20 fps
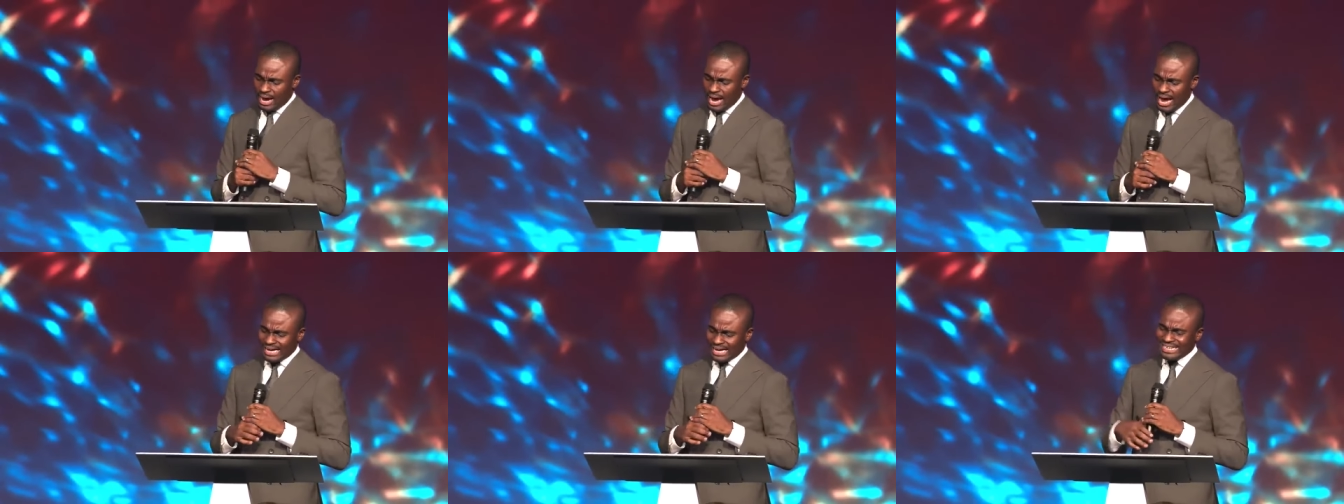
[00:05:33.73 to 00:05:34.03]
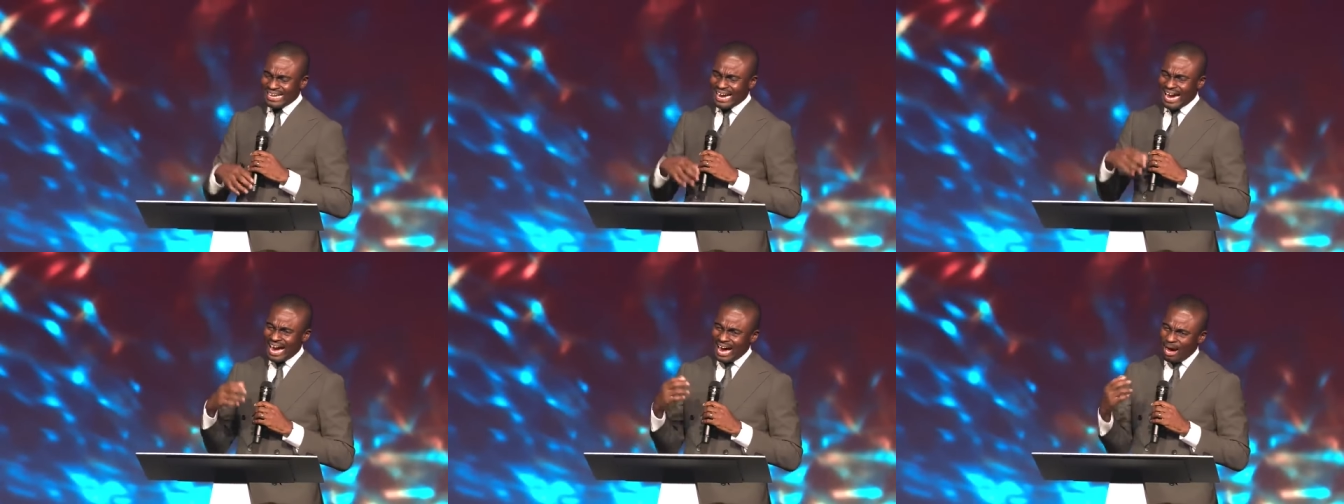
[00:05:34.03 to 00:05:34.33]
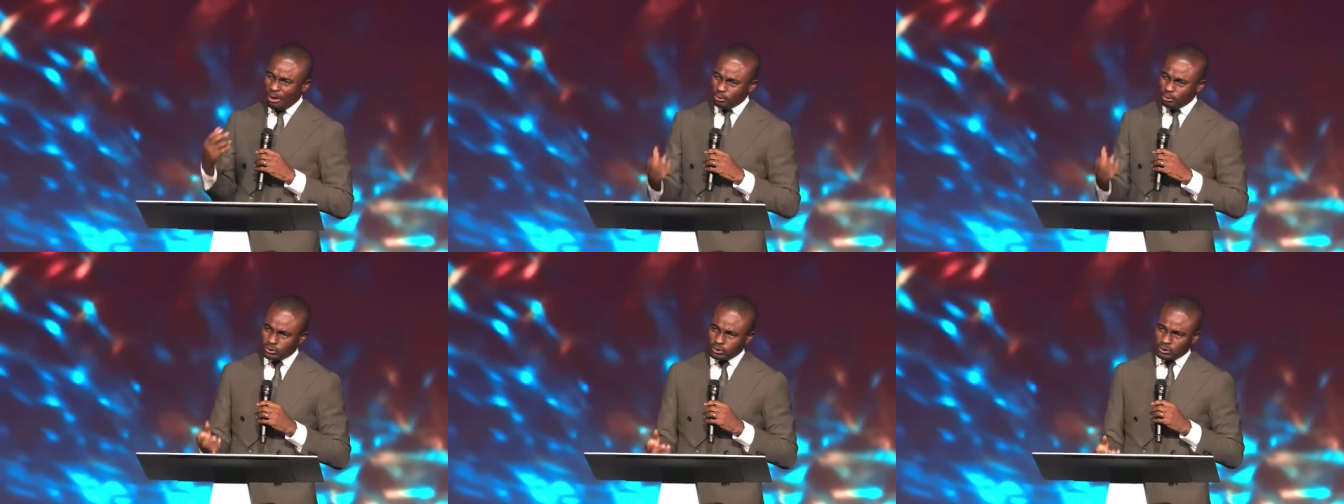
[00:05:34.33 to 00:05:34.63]
are the
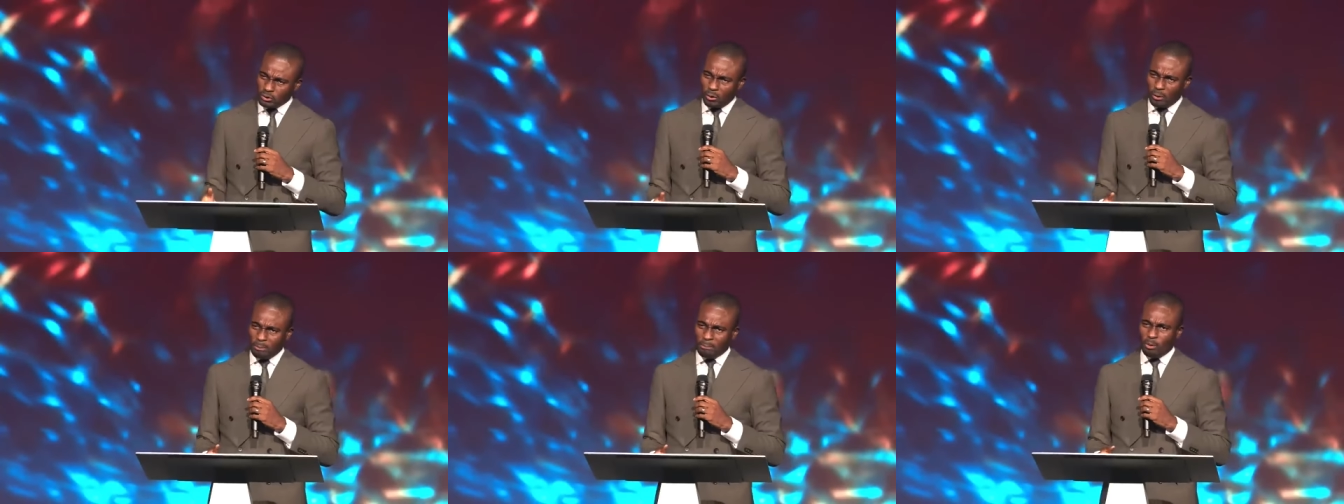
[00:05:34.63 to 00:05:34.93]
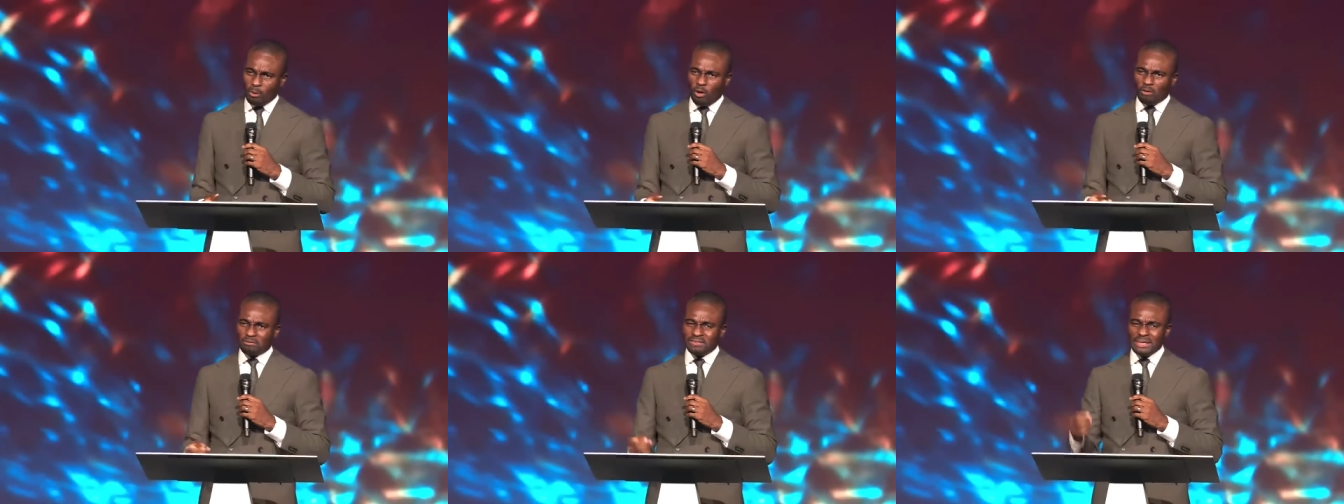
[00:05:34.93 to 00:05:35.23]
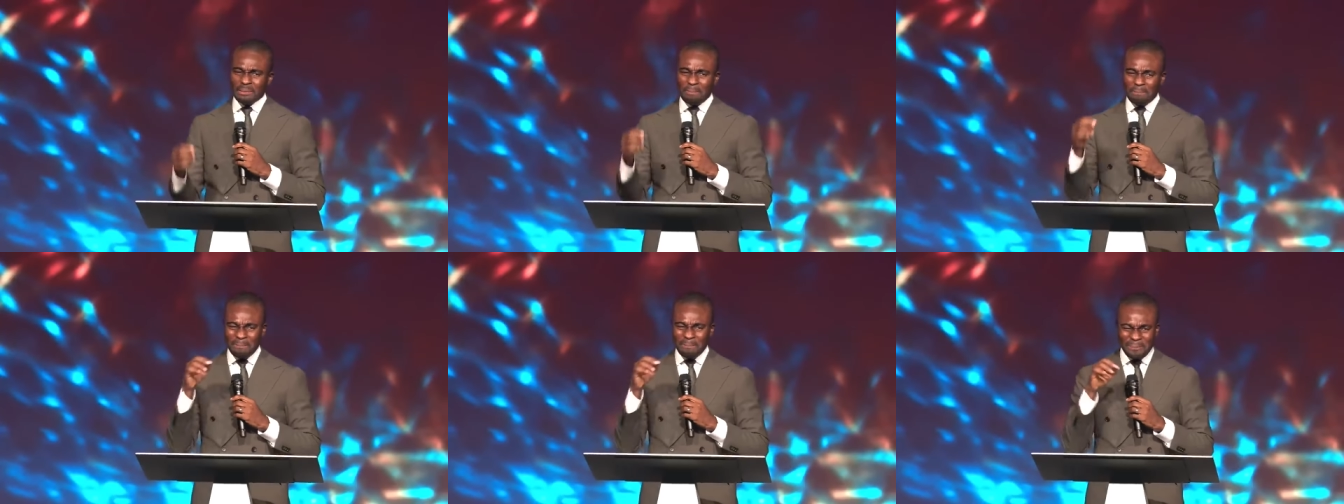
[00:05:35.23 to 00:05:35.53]
outcome of
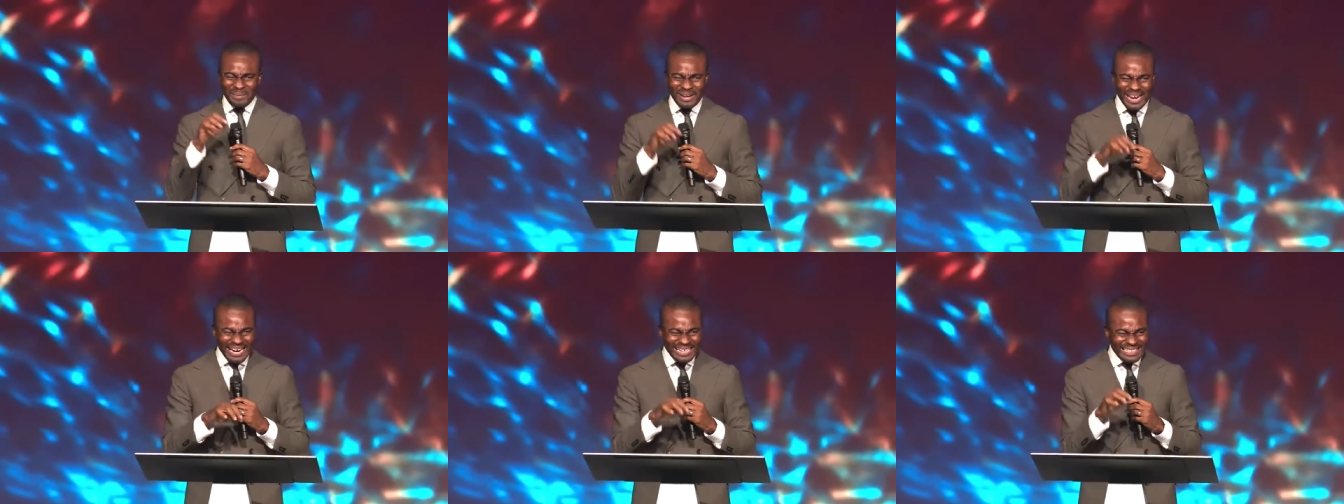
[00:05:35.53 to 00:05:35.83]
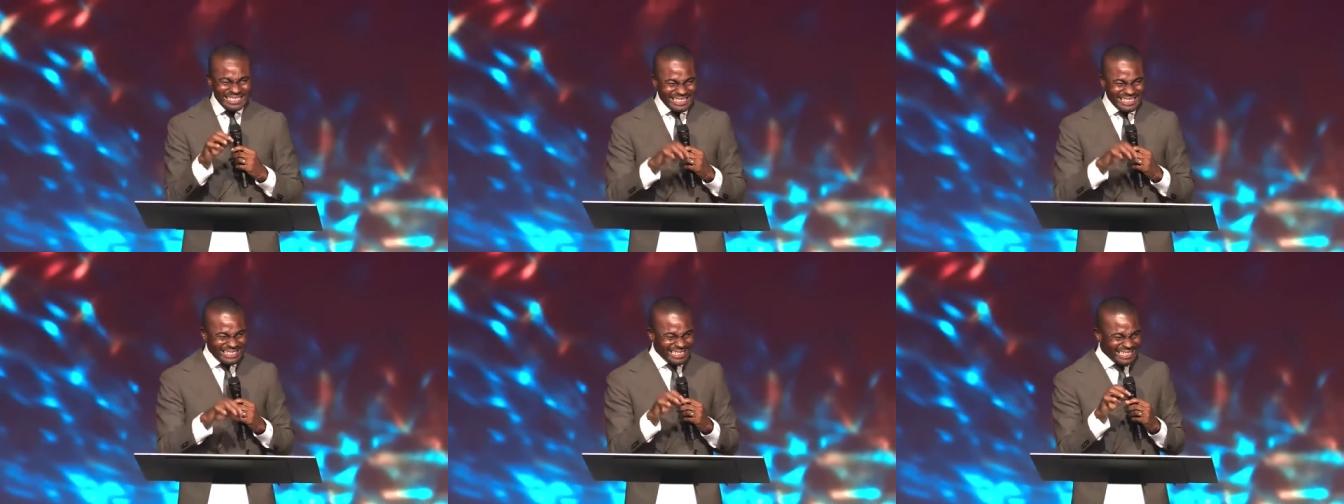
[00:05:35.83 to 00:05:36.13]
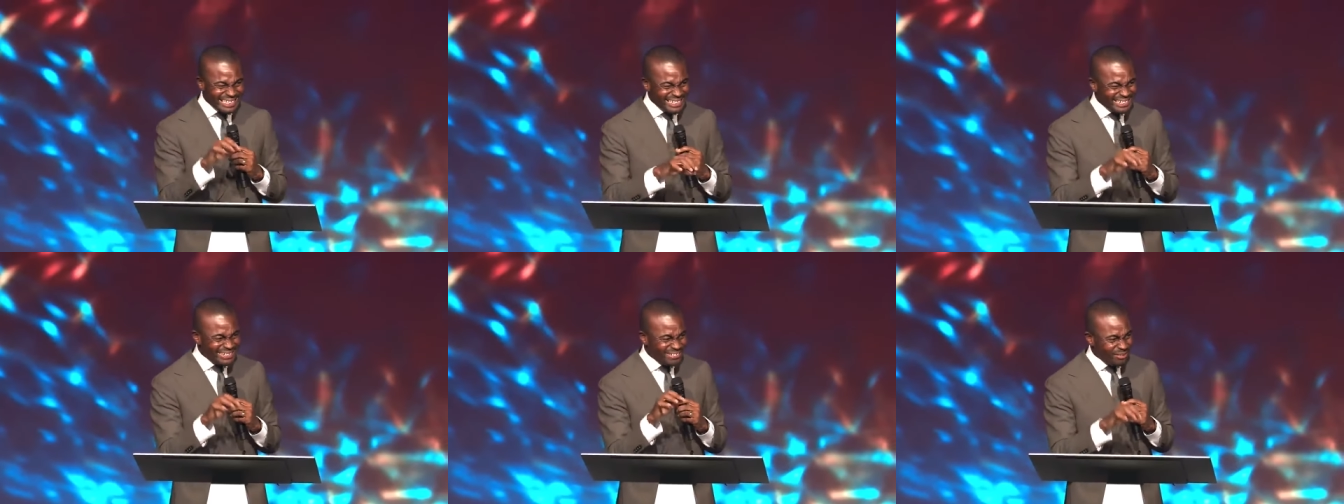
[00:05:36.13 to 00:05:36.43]
the
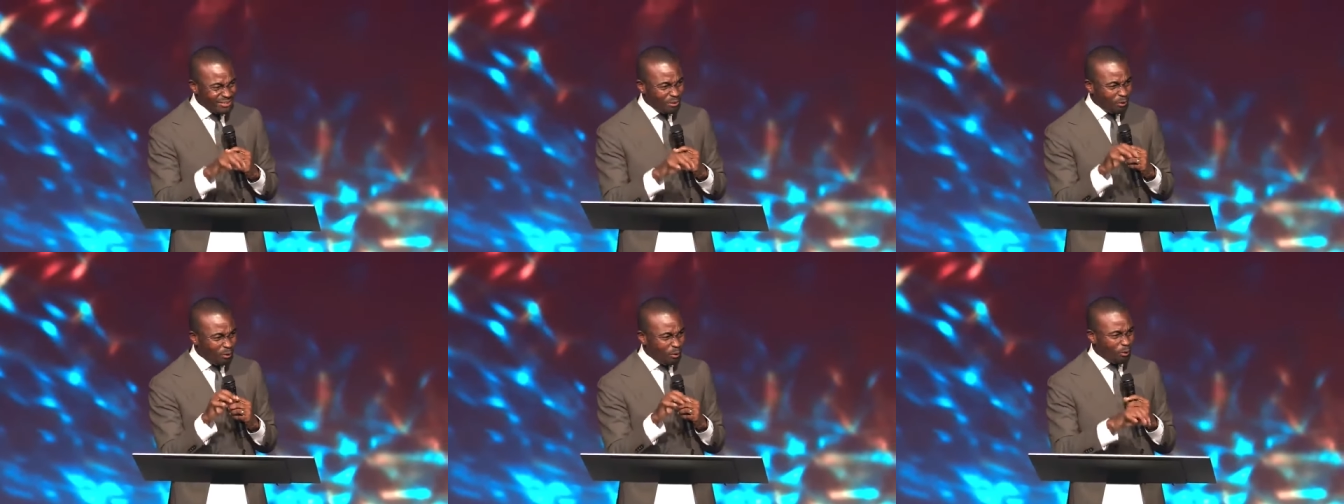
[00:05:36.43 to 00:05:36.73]
planting